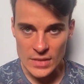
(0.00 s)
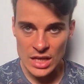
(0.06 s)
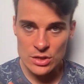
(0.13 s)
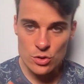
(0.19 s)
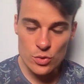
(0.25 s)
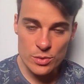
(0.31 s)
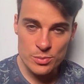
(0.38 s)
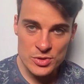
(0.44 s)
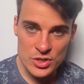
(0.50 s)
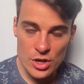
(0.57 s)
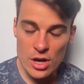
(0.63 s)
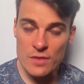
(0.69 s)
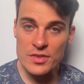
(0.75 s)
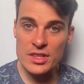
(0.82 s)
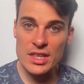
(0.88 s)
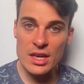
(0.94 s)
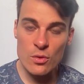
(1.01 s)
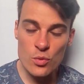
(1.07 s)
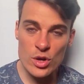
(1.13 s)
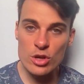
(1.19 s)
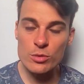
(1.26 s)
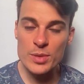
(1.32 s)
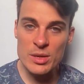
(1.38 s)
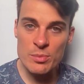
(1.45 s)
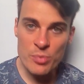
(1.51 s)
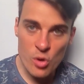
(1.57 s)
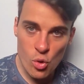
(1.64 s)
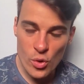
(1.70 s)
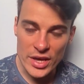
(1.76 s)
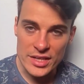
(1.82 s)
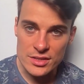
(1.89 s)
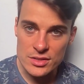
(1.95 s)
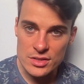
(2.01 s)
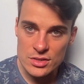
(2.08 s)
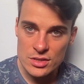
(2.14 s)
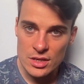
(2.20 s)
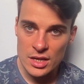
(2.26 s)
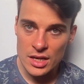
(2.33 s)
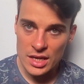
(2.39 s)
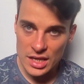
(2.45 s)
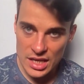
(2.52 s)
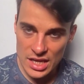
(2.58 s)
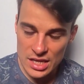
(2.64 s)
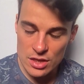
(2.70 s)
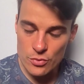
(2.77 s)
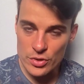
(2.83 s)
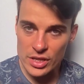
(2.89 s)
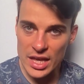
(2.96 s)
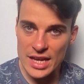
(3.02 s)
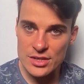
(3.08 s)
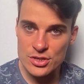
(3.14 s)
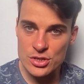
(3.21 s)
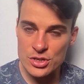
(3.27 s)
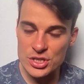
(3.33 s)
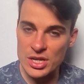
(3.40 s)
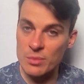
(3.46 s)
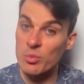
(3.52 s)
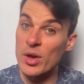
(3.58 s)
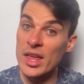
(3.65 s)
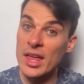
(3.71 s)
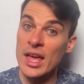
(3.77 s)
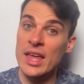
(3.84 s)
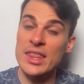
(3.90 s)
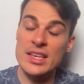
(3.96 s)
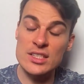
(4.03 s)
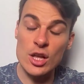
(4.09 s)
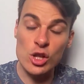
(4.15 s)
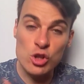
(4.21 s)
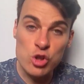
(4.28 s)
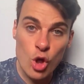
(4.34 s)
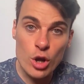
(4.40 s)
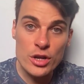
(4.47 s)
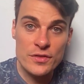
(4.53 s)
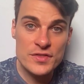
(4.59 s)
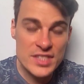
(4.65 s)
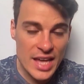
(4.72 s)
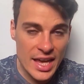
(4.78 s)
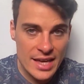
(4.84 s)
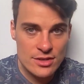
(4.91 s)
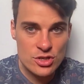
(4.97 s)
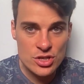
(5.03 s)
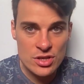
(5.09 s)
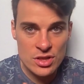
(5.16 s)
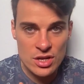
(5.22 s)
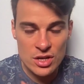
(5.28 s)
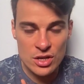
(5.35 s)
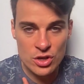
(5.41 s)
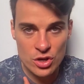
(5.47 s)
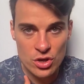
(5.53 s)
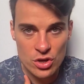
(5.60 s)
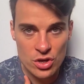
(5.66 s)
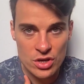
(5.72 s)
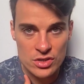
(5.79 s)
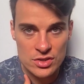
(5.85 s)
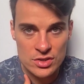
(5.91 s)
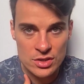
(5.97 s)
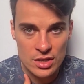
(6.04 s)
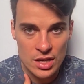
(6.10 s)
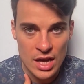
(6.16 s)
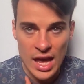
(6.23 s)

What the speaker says: You observe that there will be points in the relationship where there's a lot of tension that occurs,